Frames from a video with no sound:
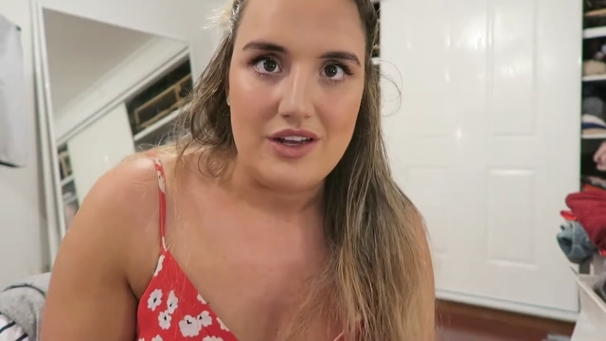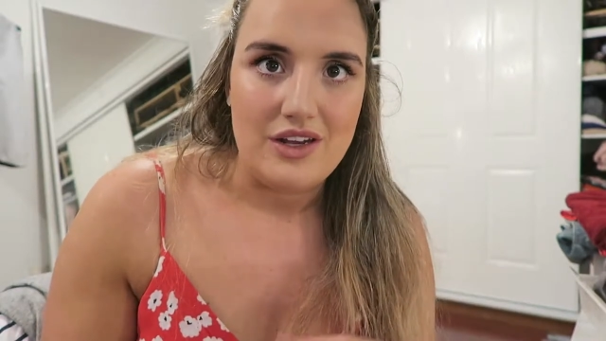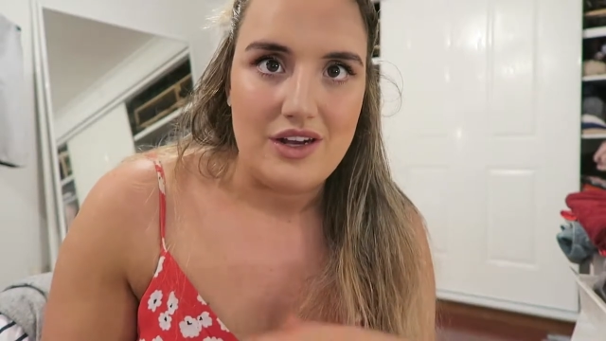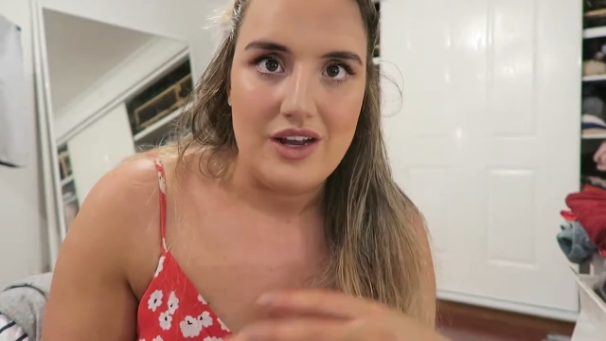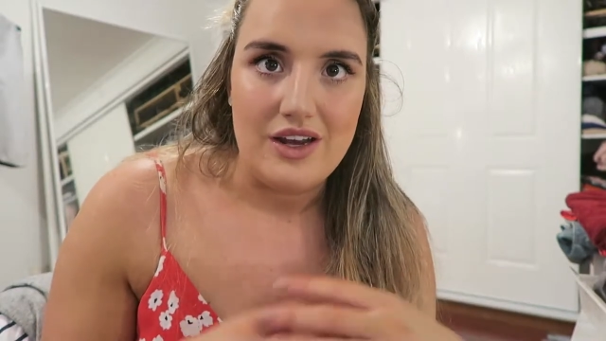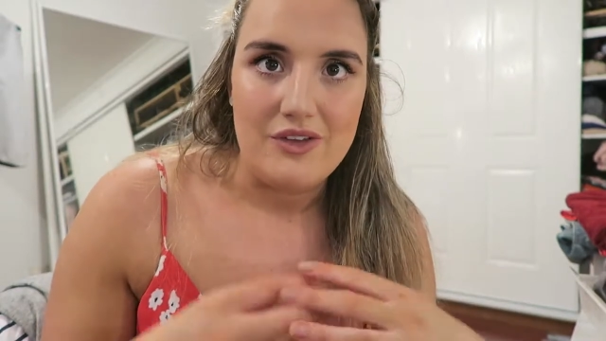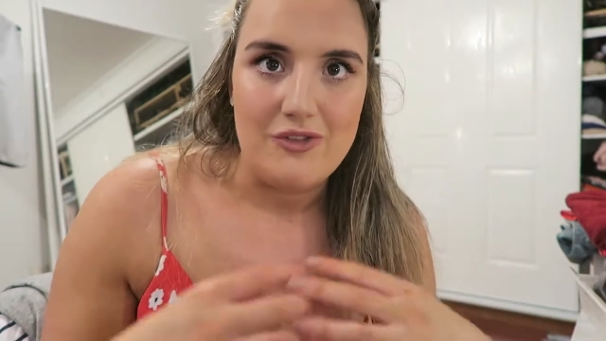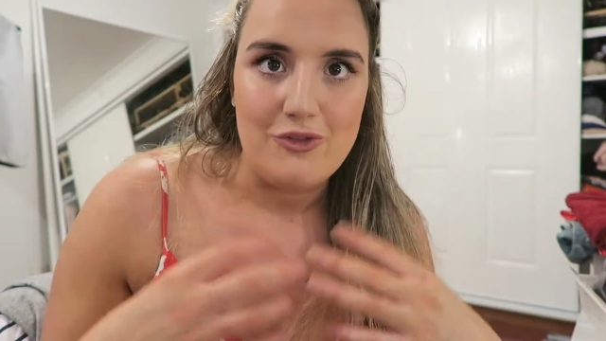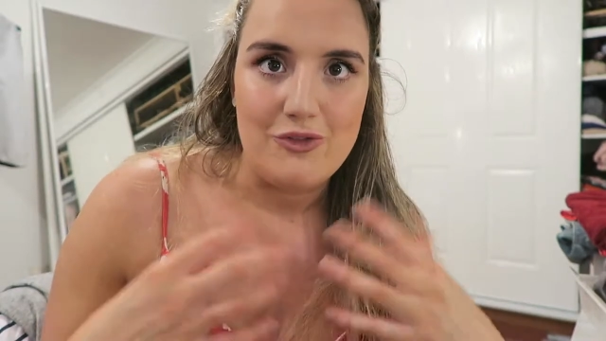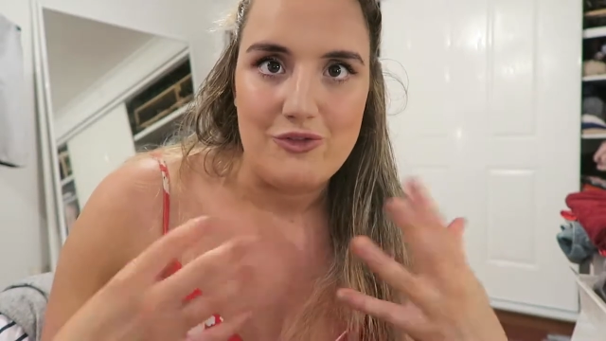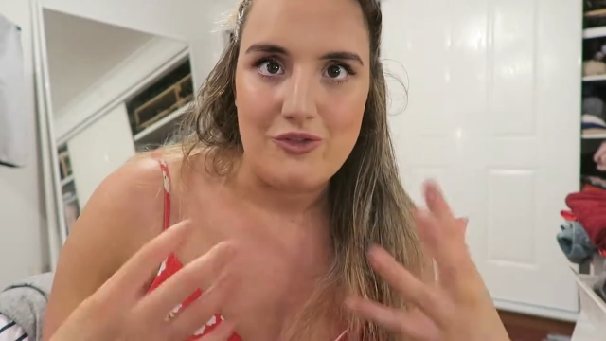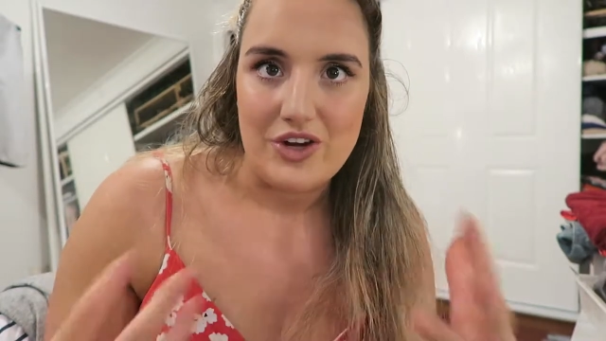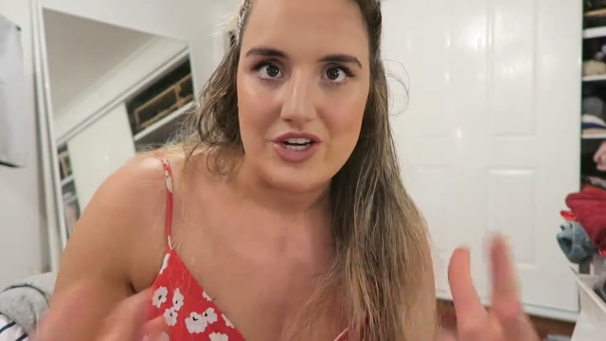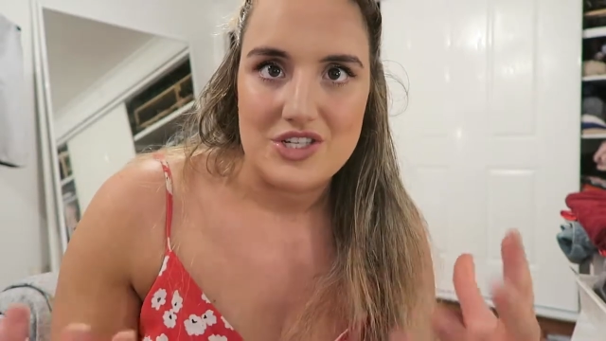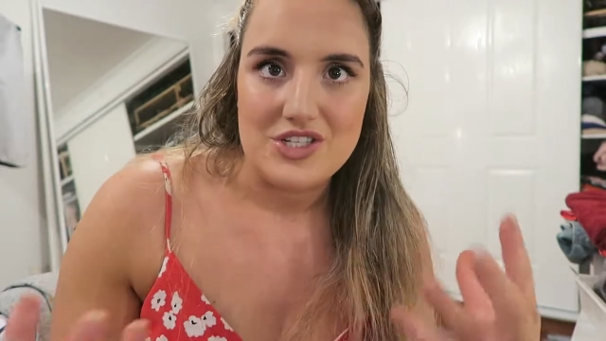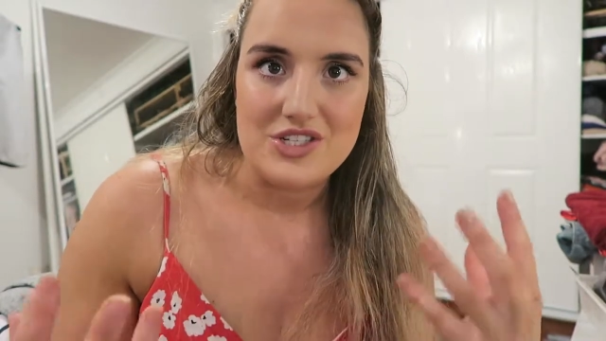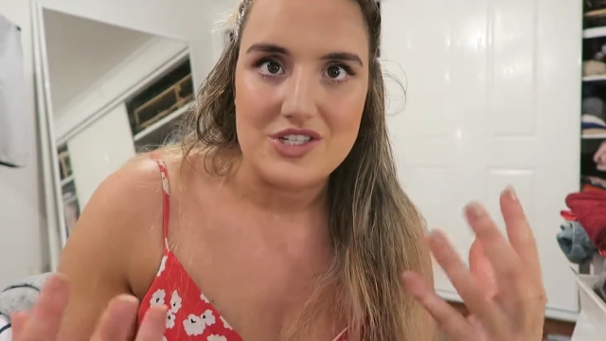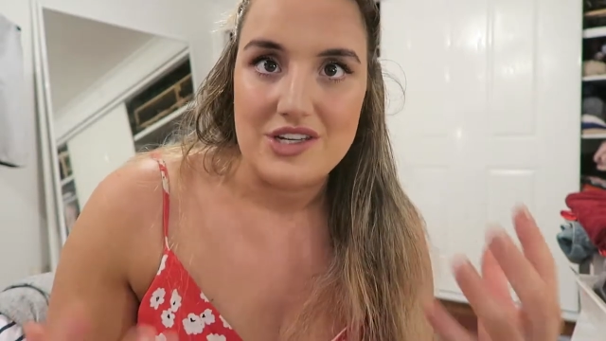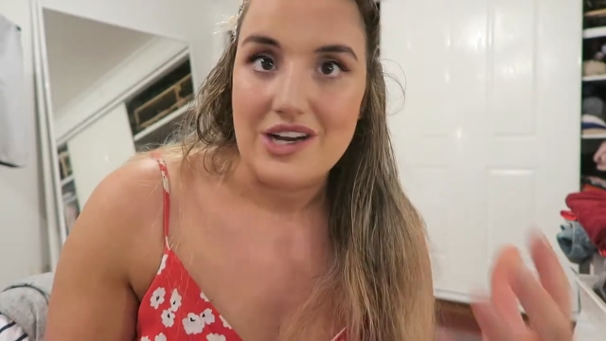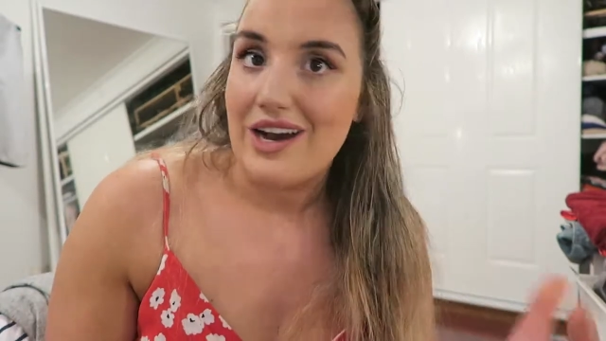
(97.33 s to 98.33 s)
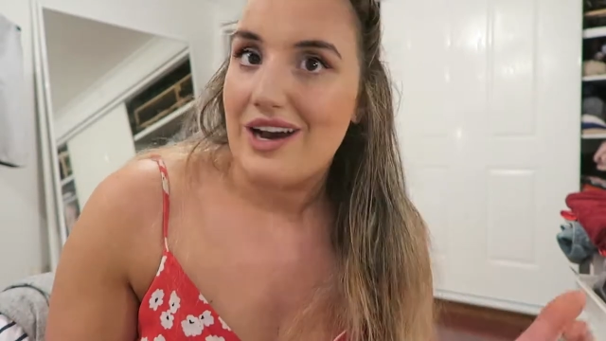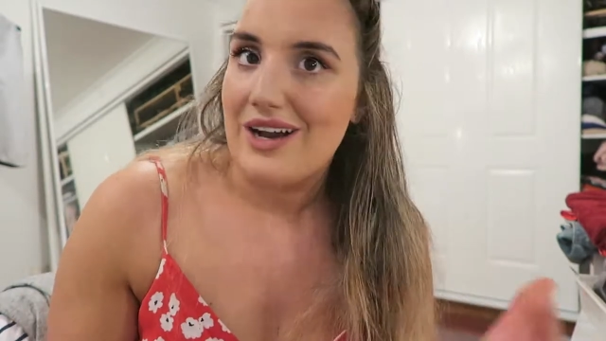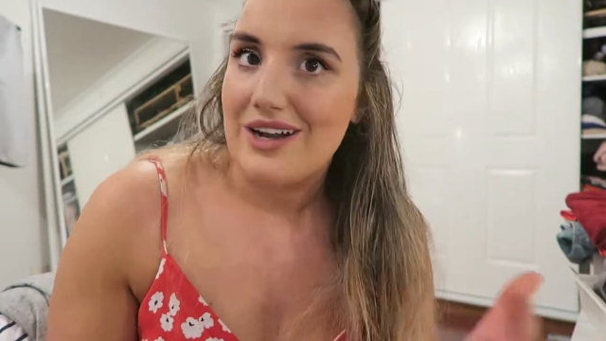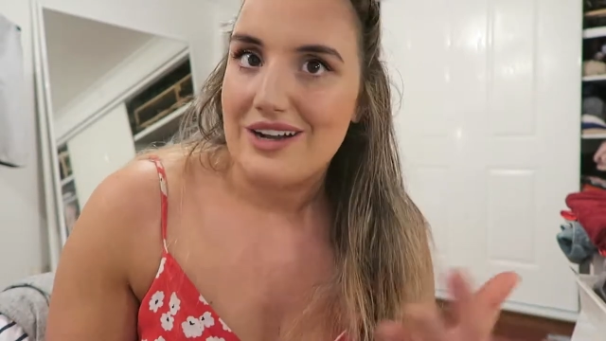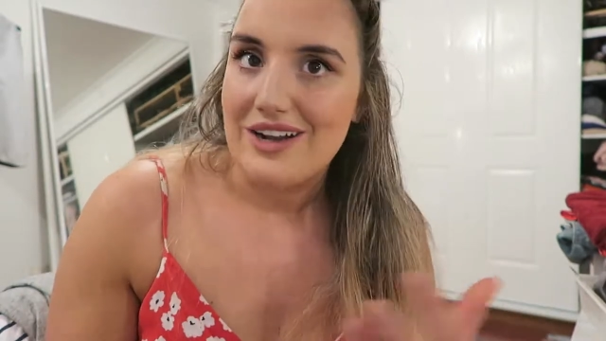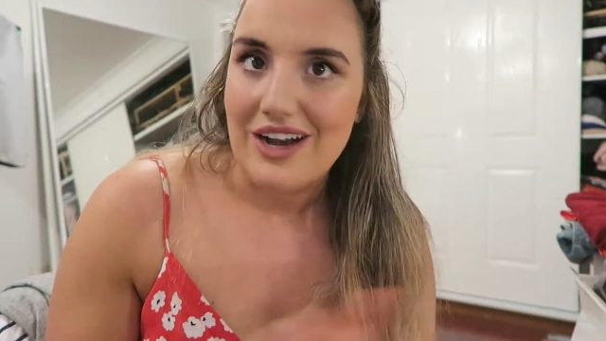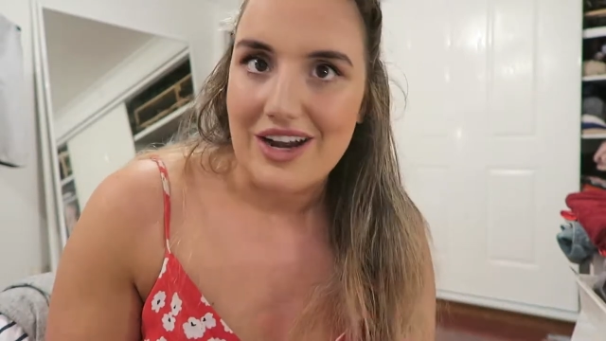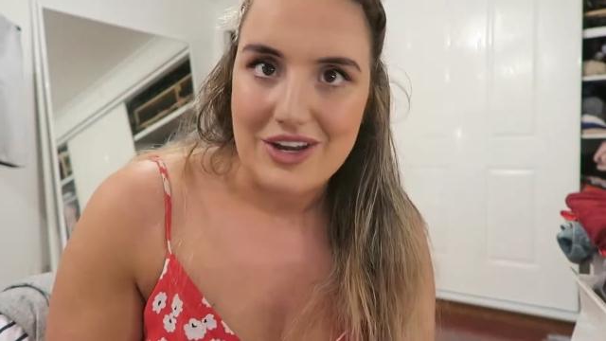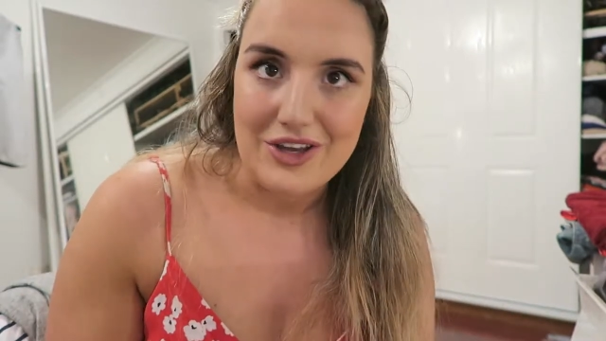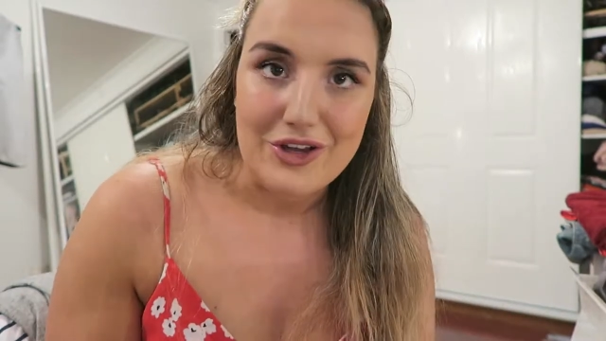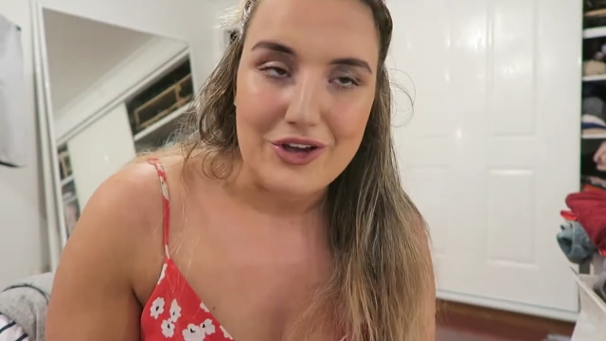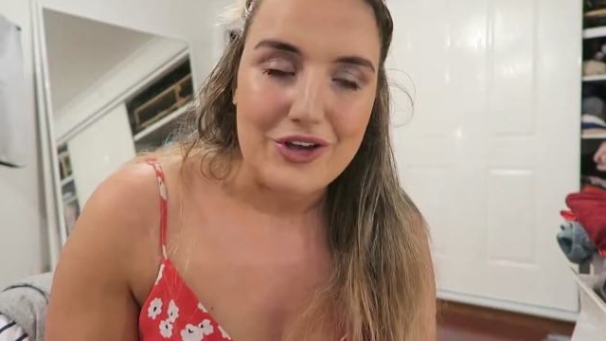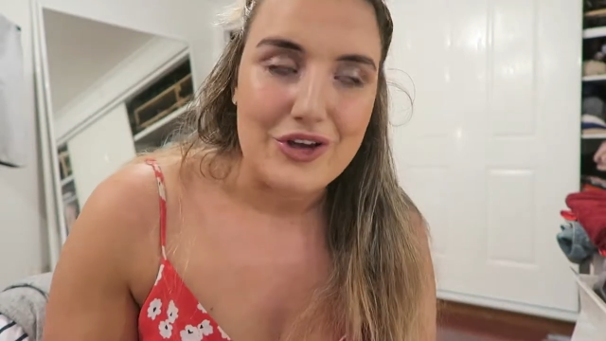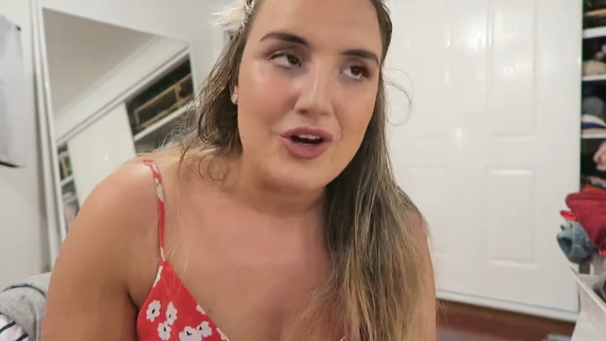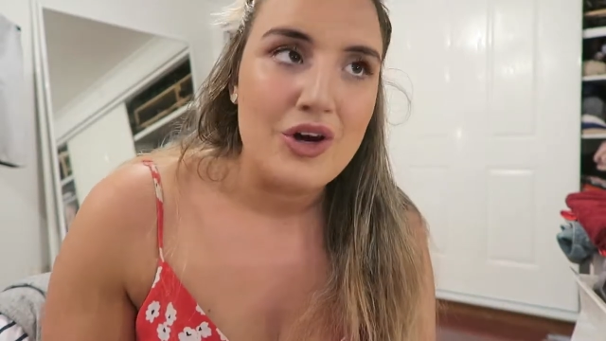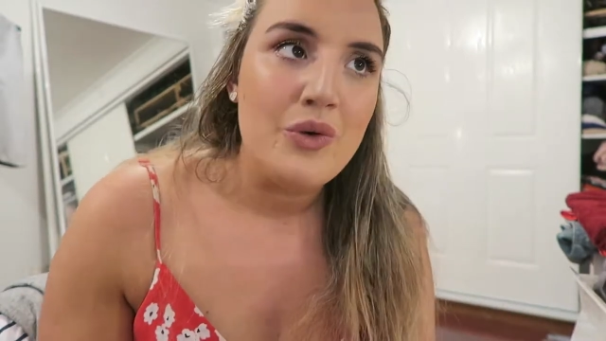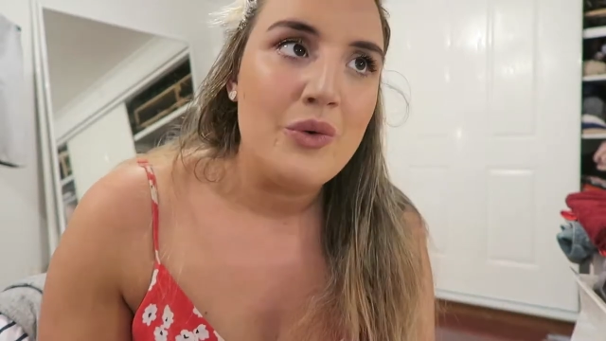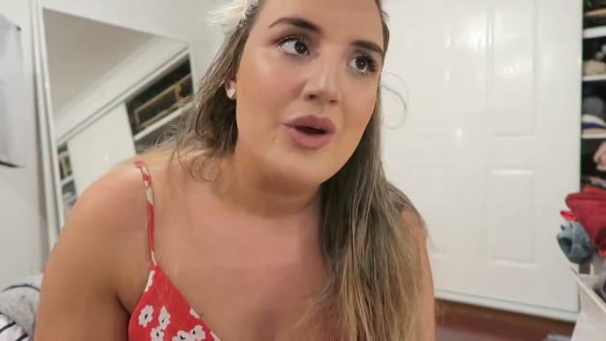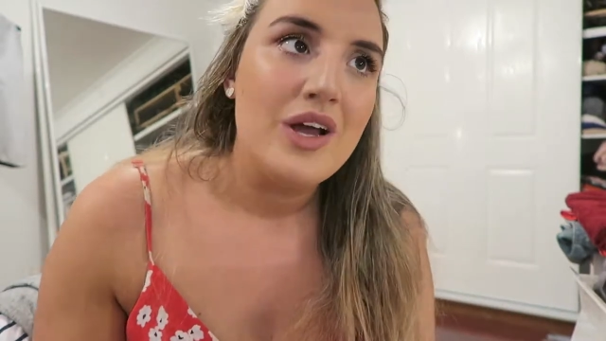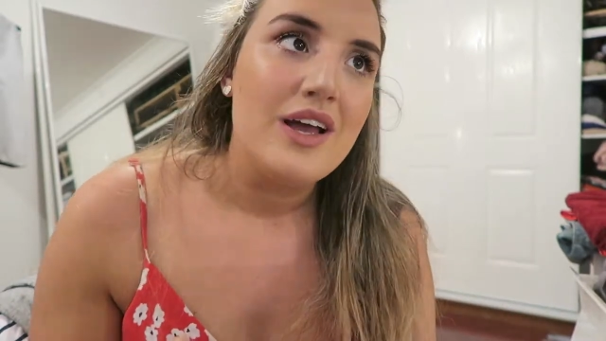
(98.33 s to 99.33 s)
kind of fresh start kind of
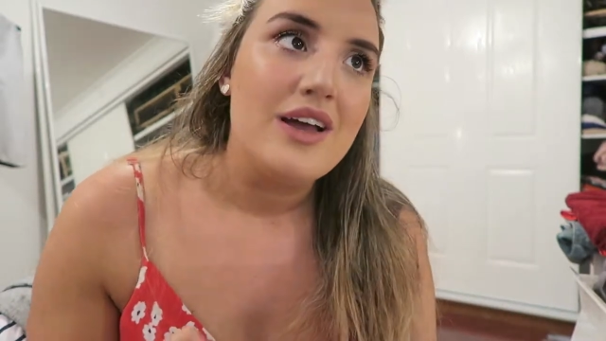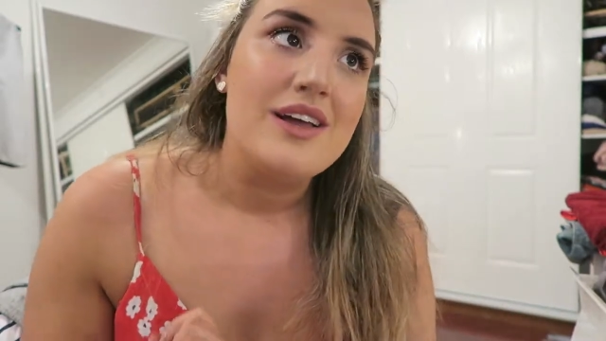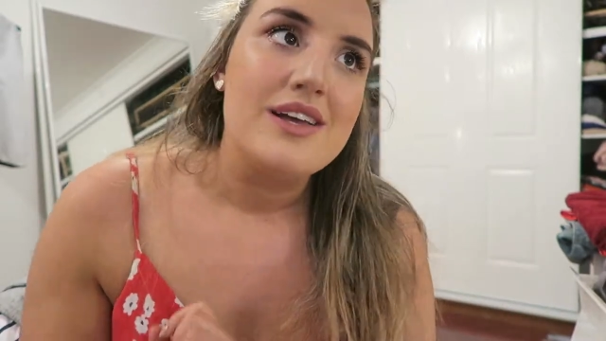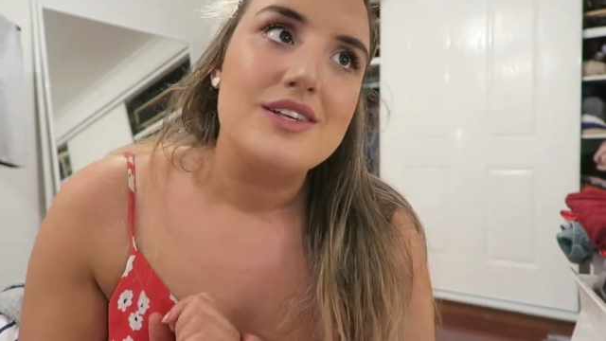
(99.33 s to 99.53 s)
girl.